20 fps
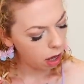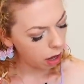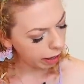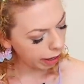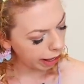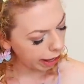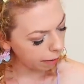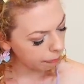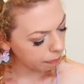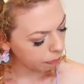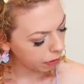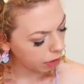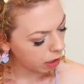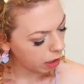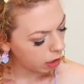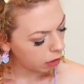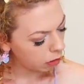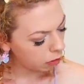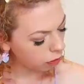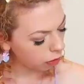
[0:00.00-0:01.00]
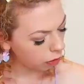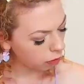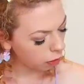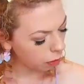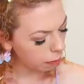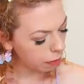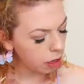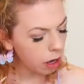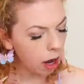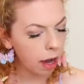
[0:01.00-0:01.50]
Okay, so
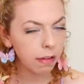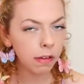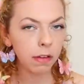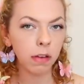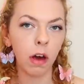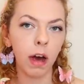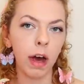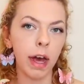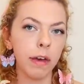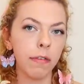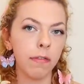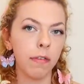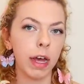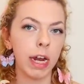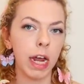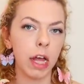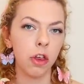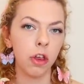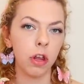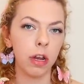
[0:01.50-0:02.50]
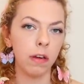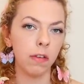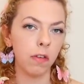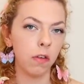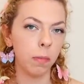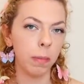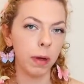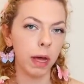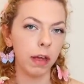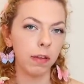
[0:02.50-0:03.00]
some of you guys are tied financially to
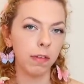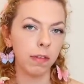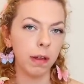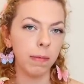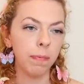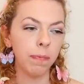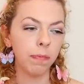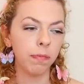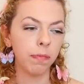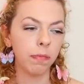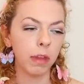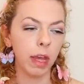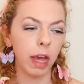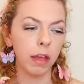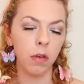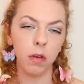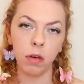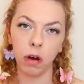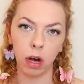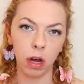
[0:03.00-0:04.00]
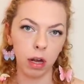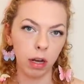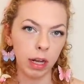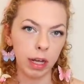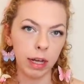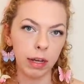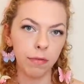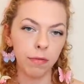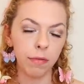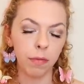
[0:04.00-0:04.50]
your person and you can't
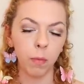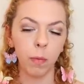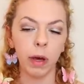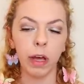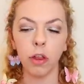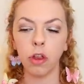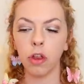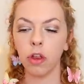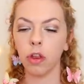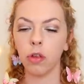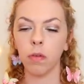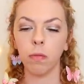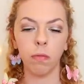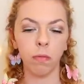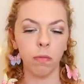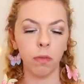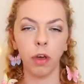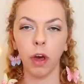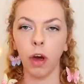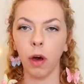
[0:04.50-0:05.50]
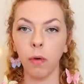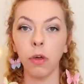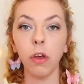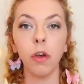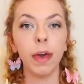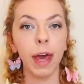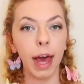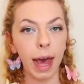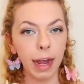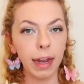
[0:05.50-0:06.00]
leave, which, girl,
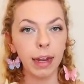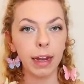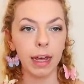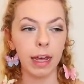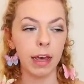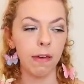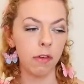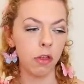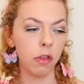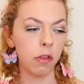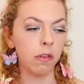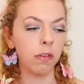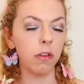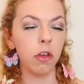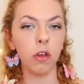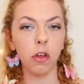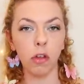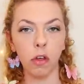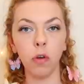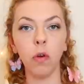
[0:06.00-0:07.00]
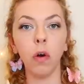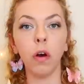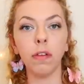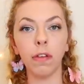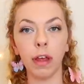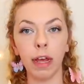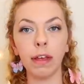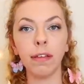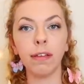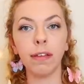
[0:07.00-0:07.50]
you can leave, just you've got
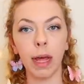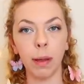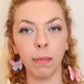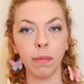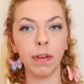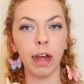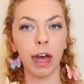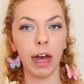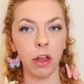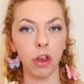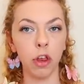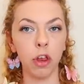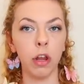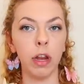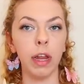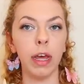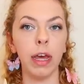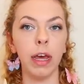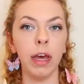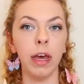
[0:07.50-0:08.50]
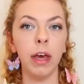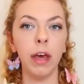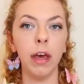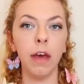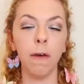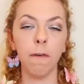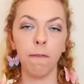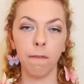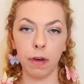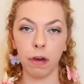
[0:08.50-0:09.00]
to take steps to actually
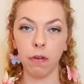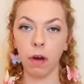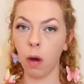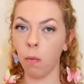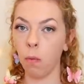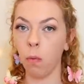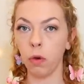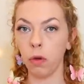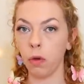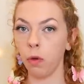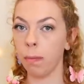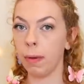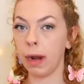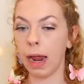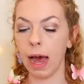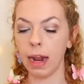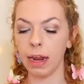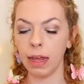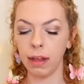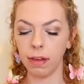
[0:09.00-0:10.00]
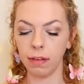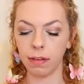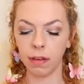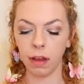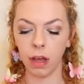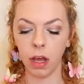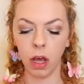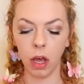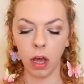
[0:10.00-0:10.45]
figure out what your plan is.